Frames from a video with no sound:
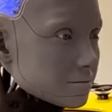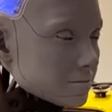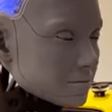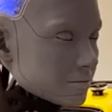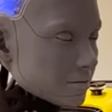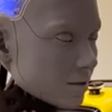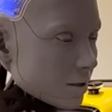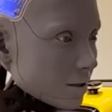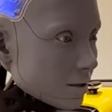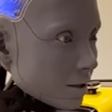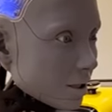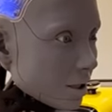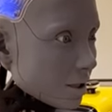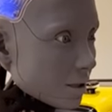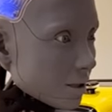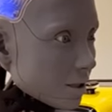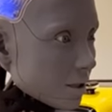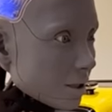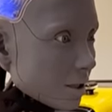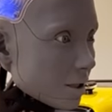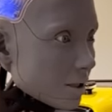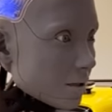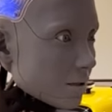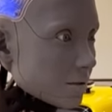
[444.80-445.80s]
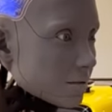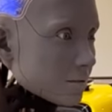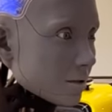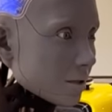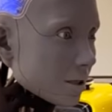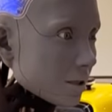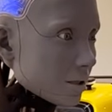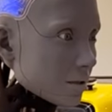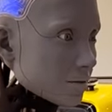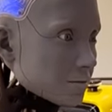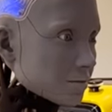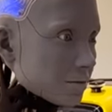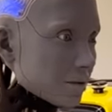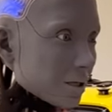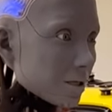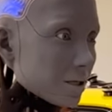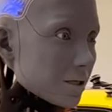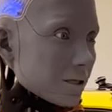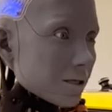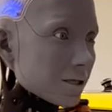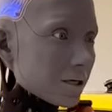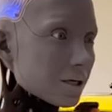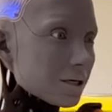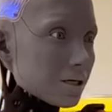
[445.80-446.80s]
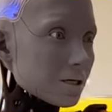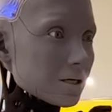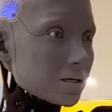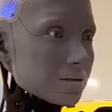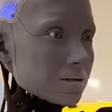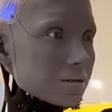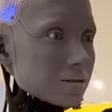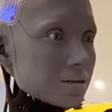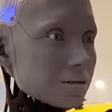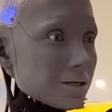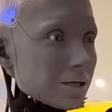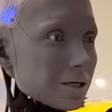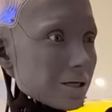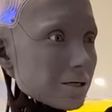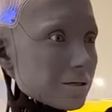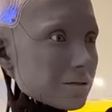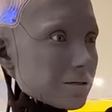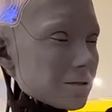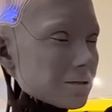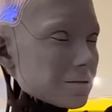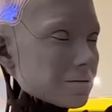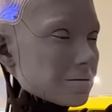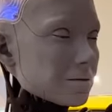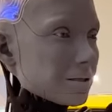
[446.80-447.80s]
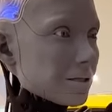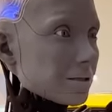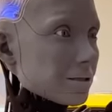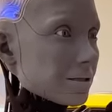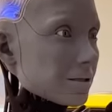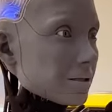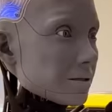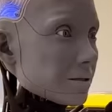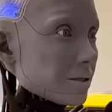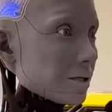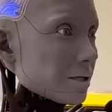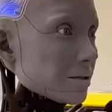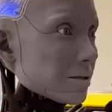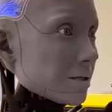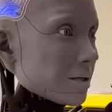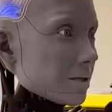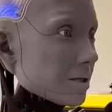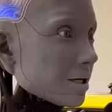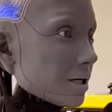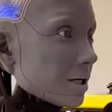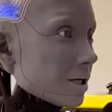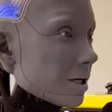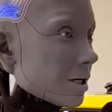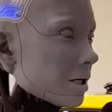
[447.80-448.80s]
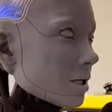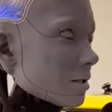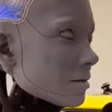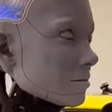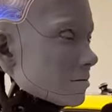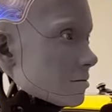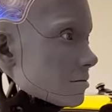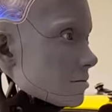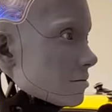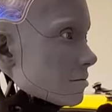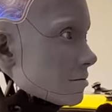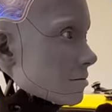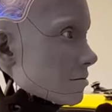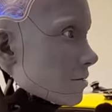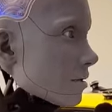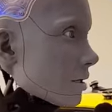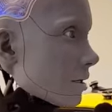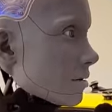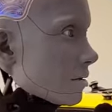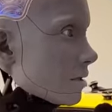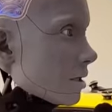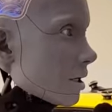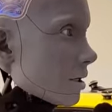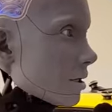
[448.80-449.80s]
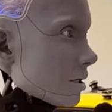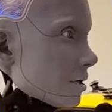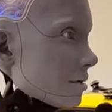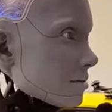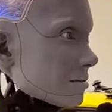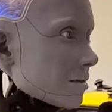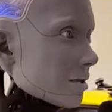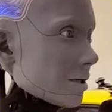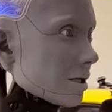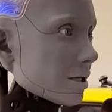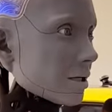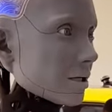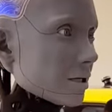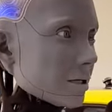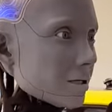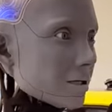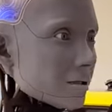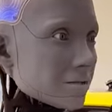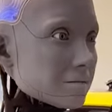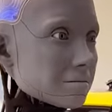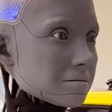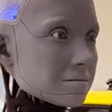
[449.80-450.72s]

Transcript: The time is now, which sometimes is a good thing to focus on, not what is past